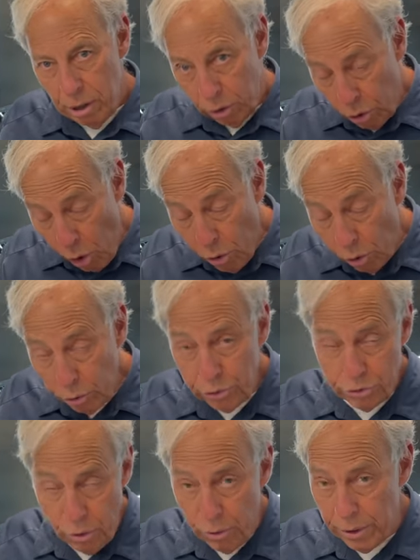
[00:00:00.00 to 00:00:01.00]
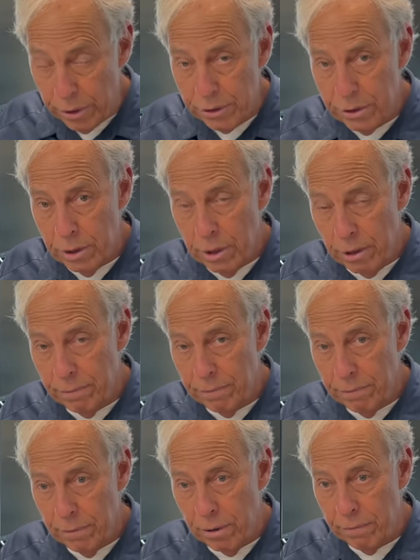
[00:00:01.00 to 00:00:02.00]
local storage
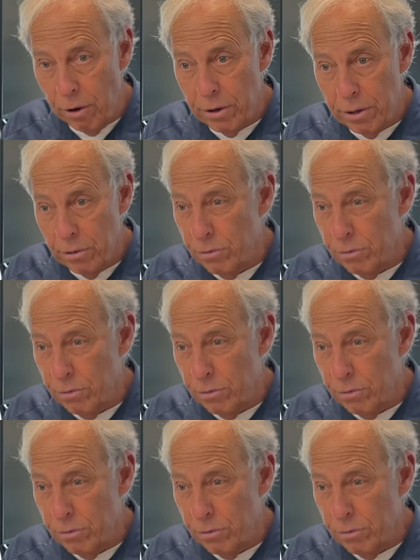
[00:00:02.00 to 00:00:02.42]
of, of audio,